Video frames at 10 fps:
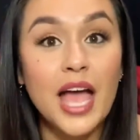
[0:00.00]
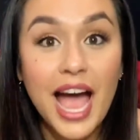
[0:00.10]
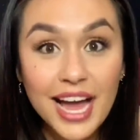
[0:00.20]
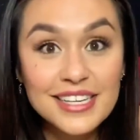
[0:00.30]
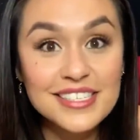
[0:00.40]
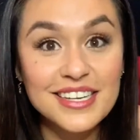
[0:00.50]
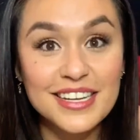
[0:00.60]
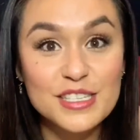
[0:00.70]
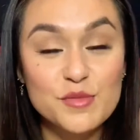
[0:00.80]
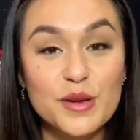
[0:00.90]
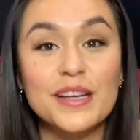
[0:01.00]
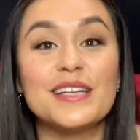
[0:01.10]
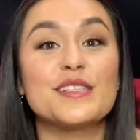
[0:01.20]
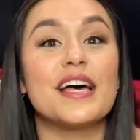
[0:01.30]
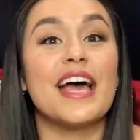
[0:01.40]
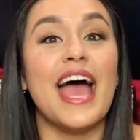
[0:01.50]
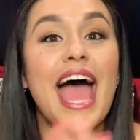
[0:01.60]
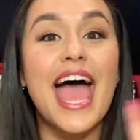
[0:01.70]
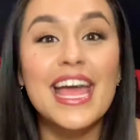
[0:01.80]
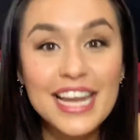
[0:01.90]
I didn't experience
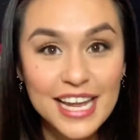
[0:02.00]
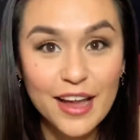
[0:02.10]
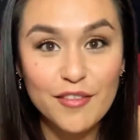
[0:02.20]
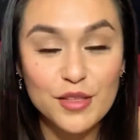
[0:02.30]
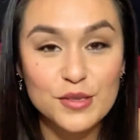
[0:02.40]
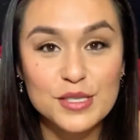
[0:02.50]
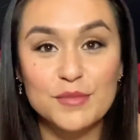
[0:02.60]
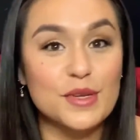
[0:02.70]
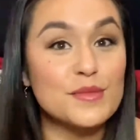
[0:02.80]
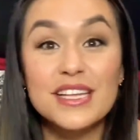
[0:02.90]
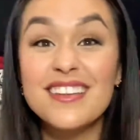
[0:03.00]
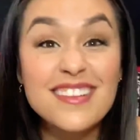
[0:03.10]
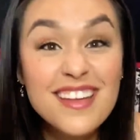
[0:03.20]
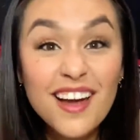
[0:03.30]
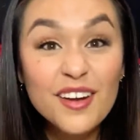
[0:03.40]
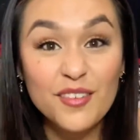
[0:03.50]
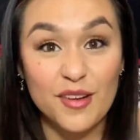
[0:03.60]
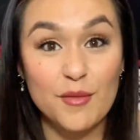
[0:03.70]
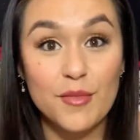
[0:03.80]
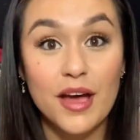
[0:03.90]
any of those symptoms, none of
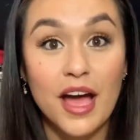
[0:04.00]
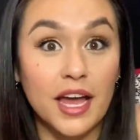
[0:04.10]
them.